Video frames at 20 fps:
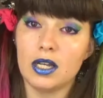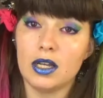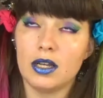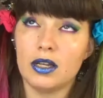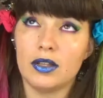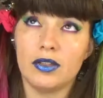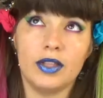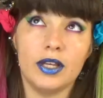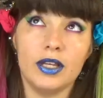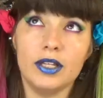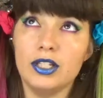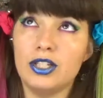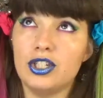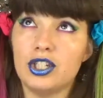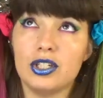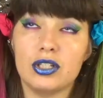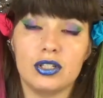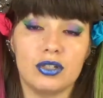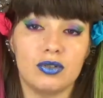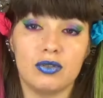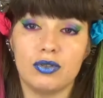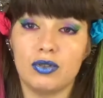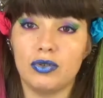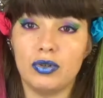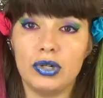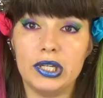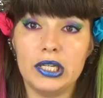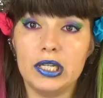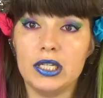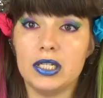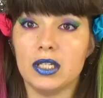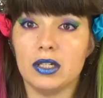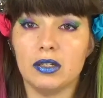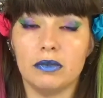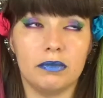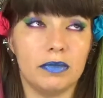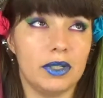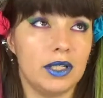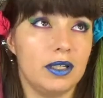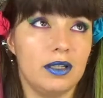they just crease
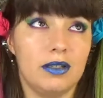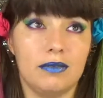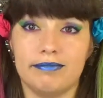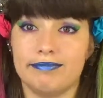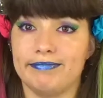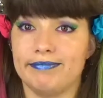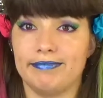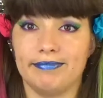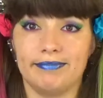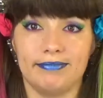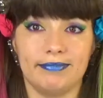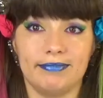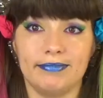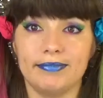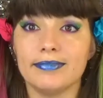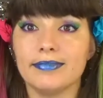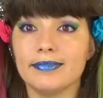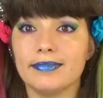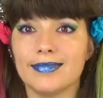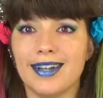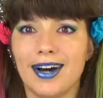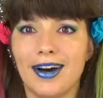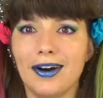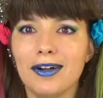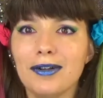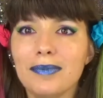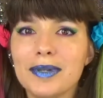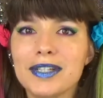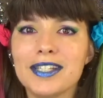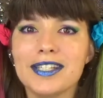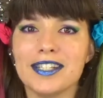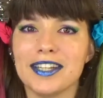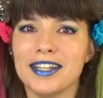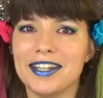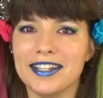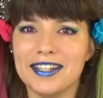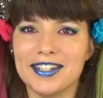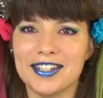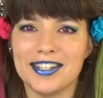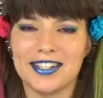on me almost
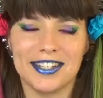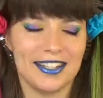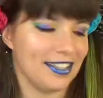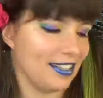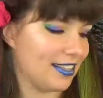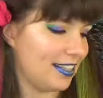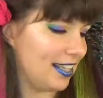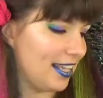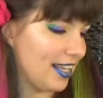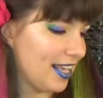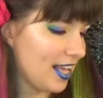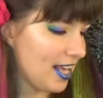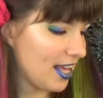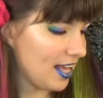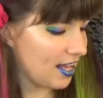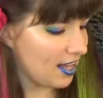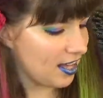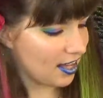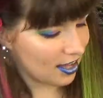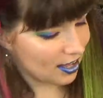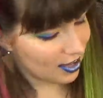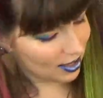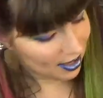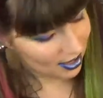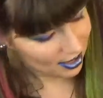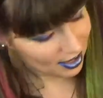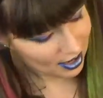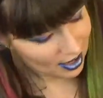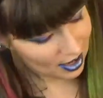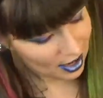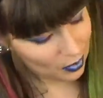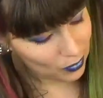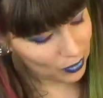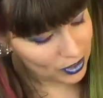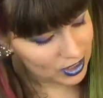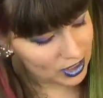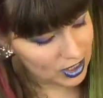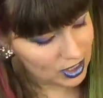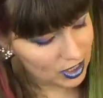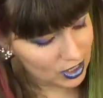instantly. I
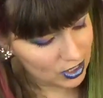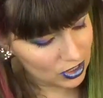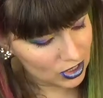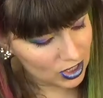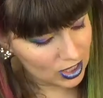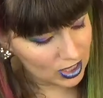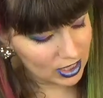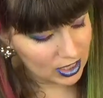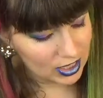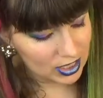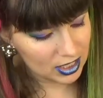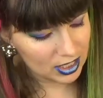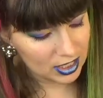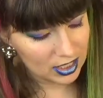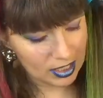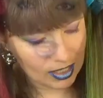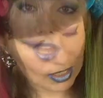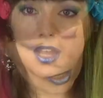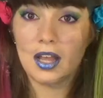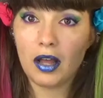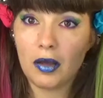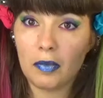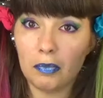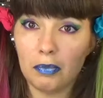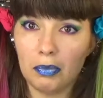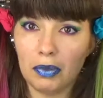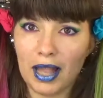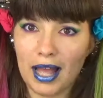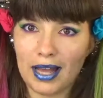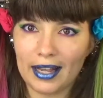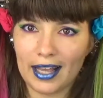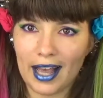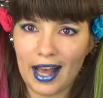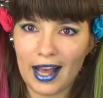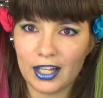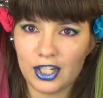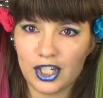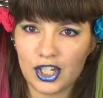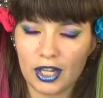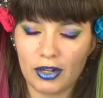once used this black
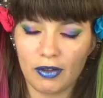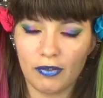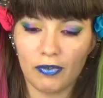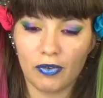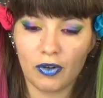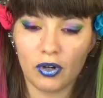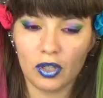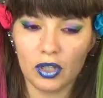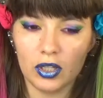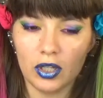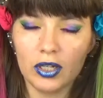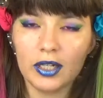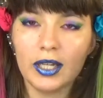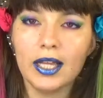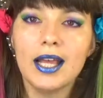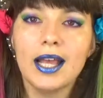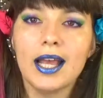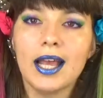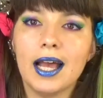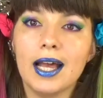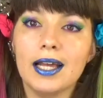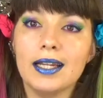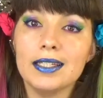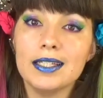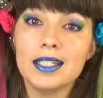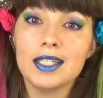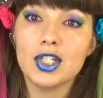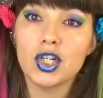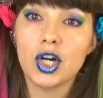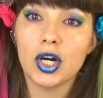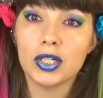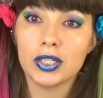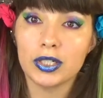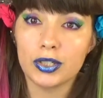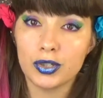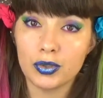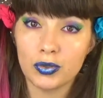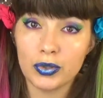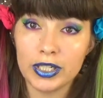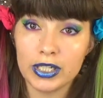eyeshadow for a look, and it
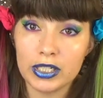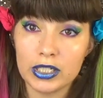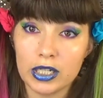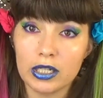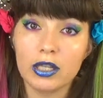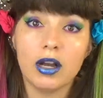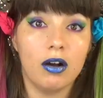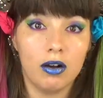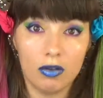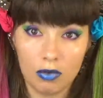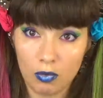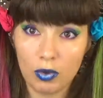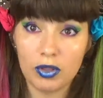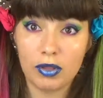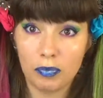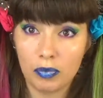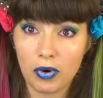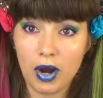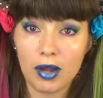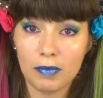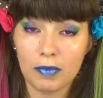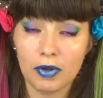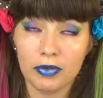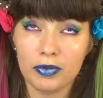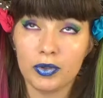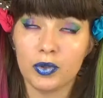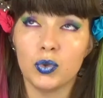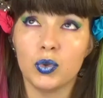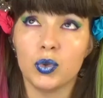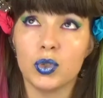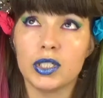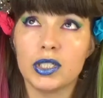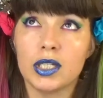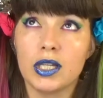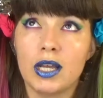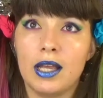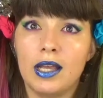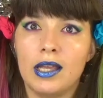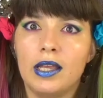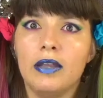started creasing, with a primer of course,
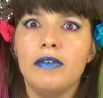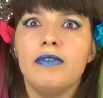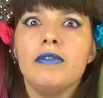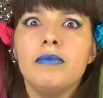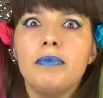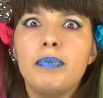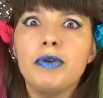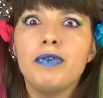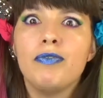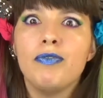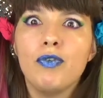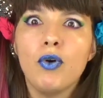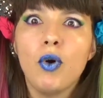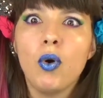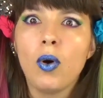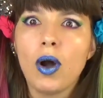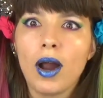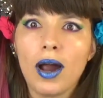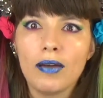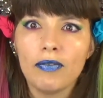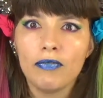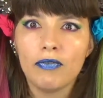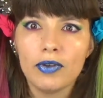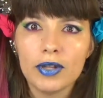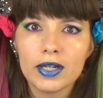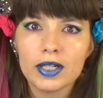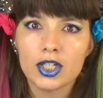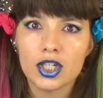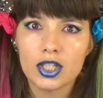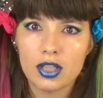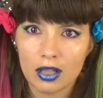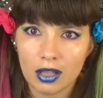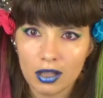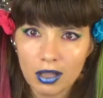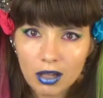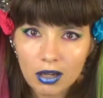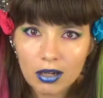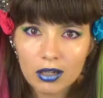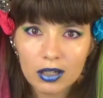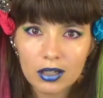even before I finished the
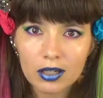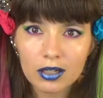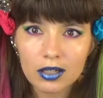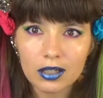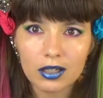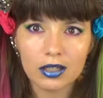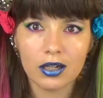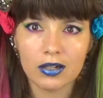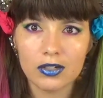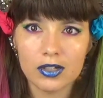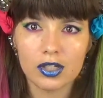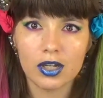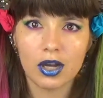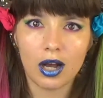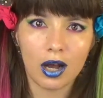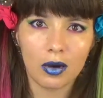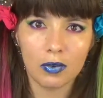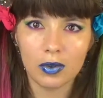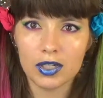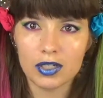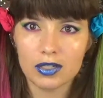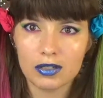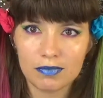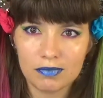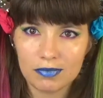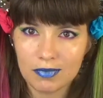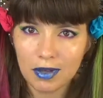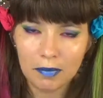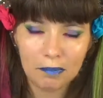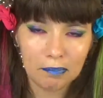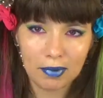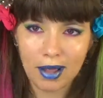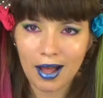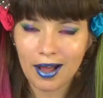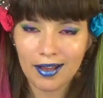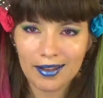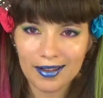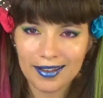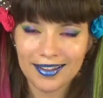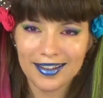look, you know, so I was
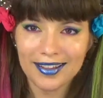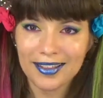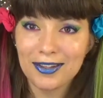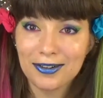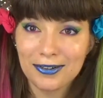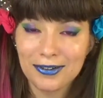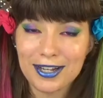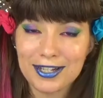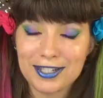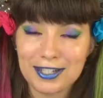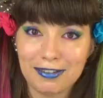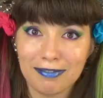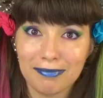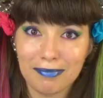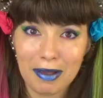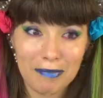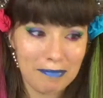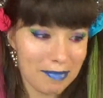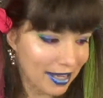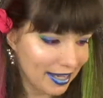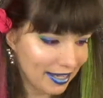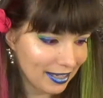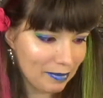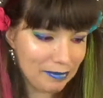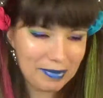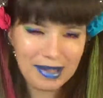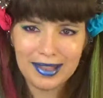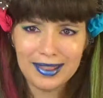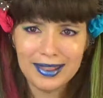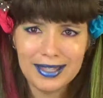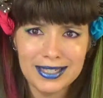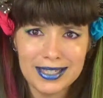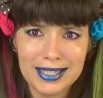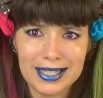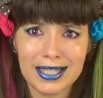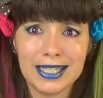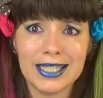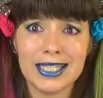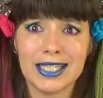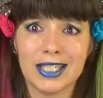applying the rest of my makeup and this
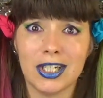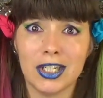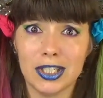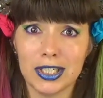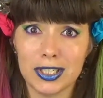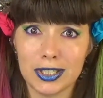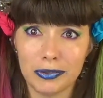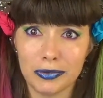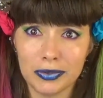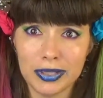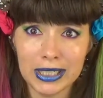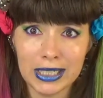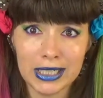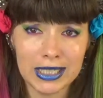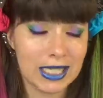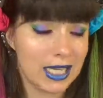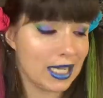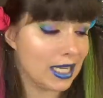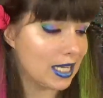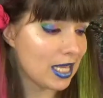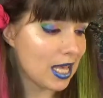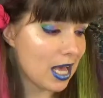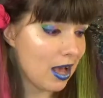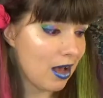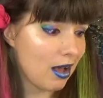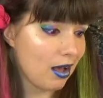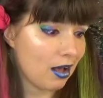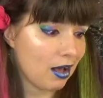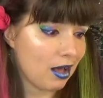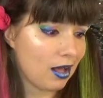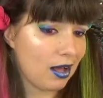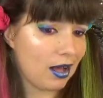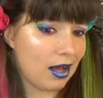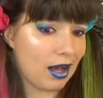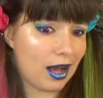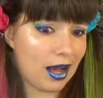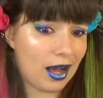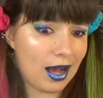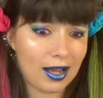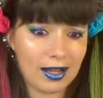thing started creasing.
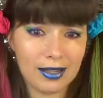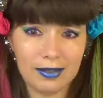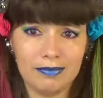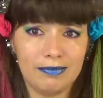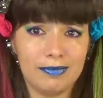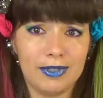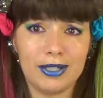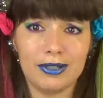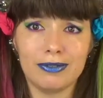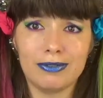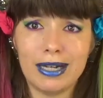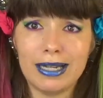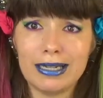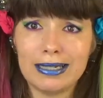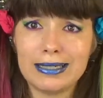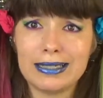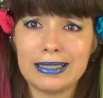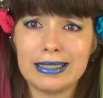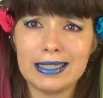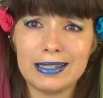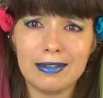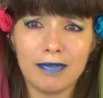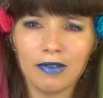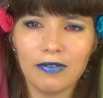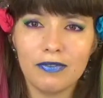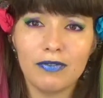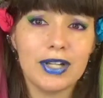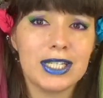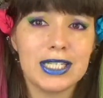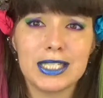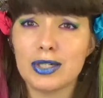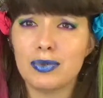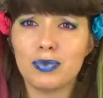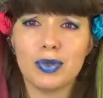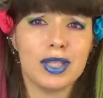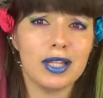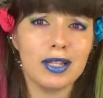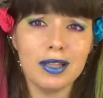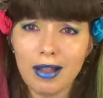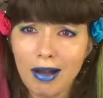I corrected it, fixed it
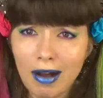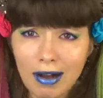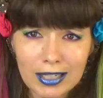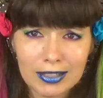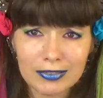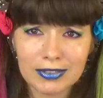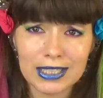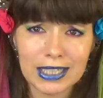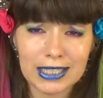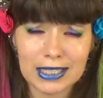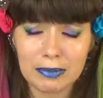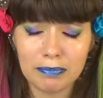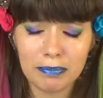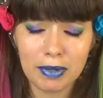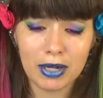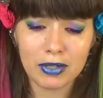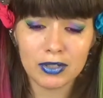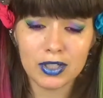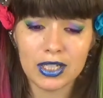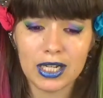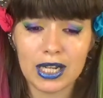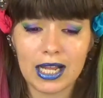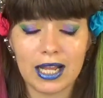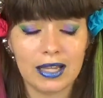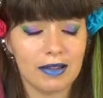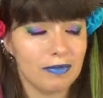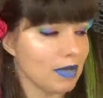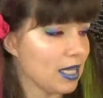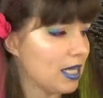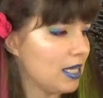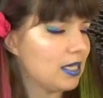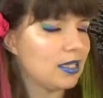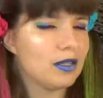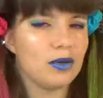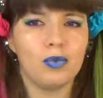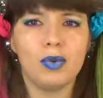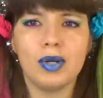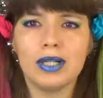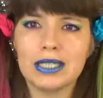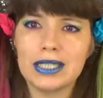with a lot of setting powder, and
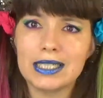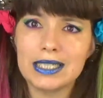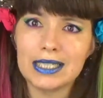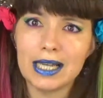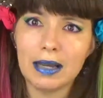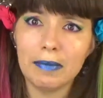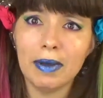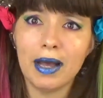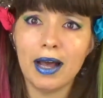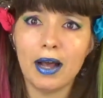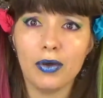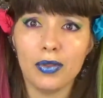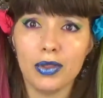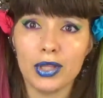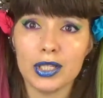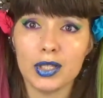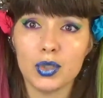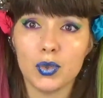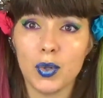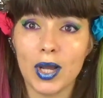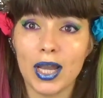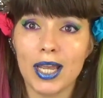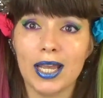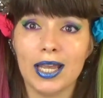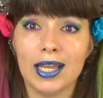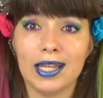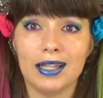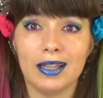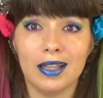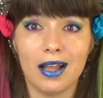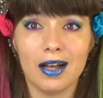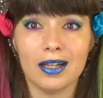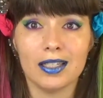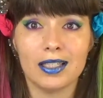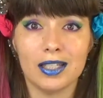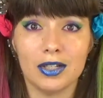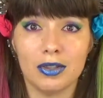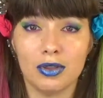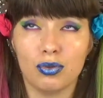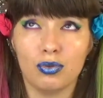well, somehow this way it
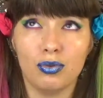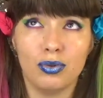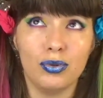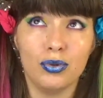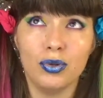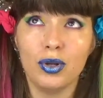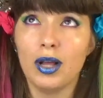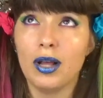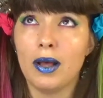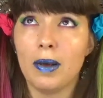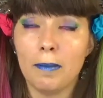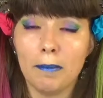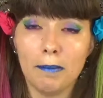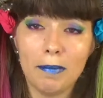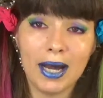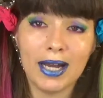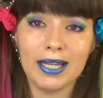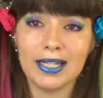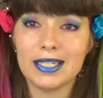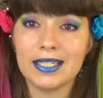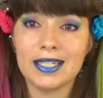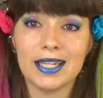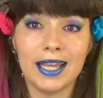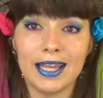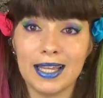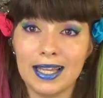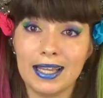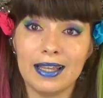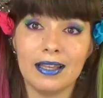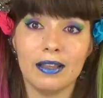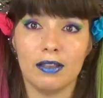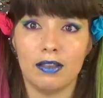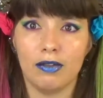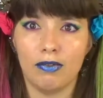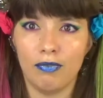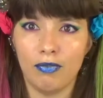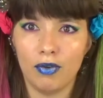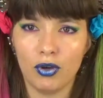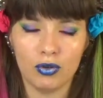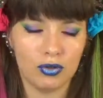lasted through my taking the
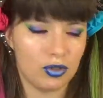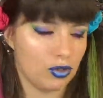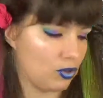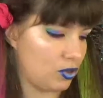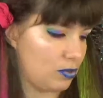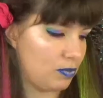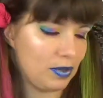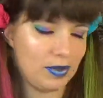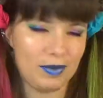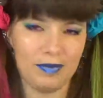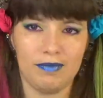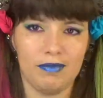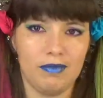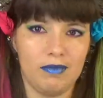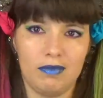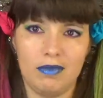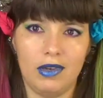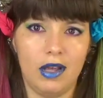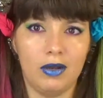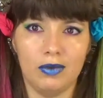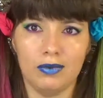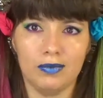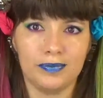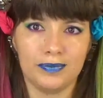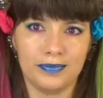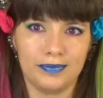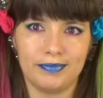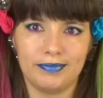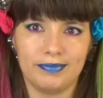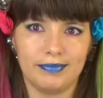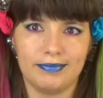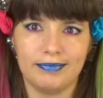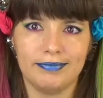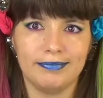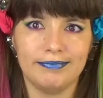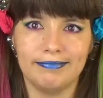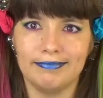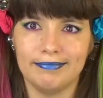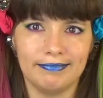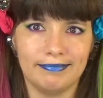photos, but
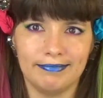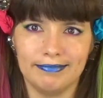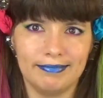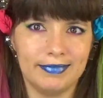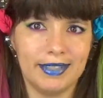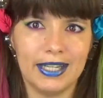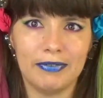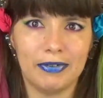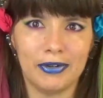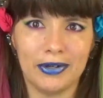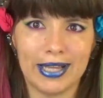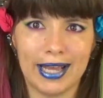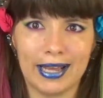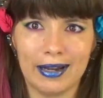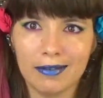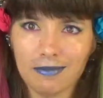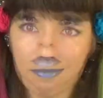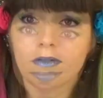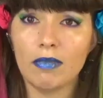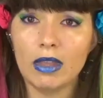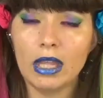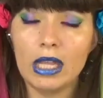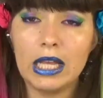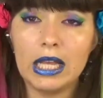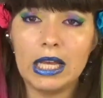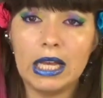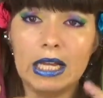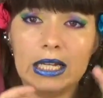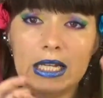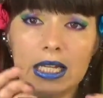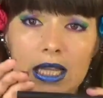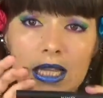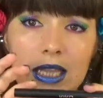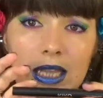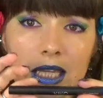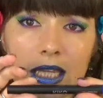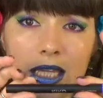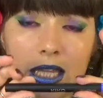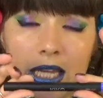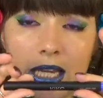no, never again. Another
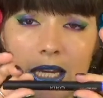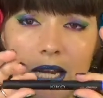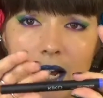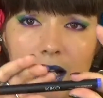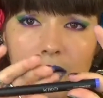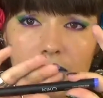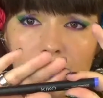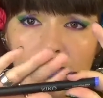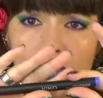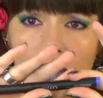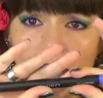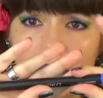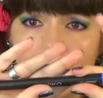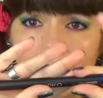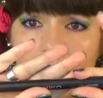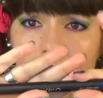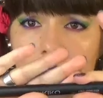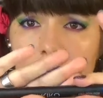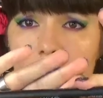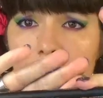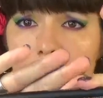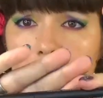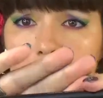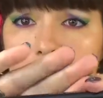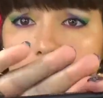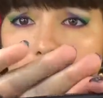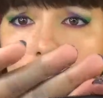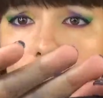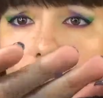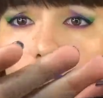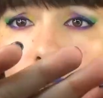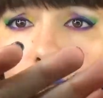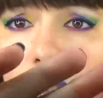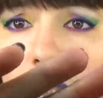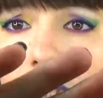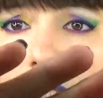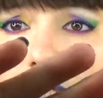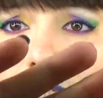thing that I've tried that absolutely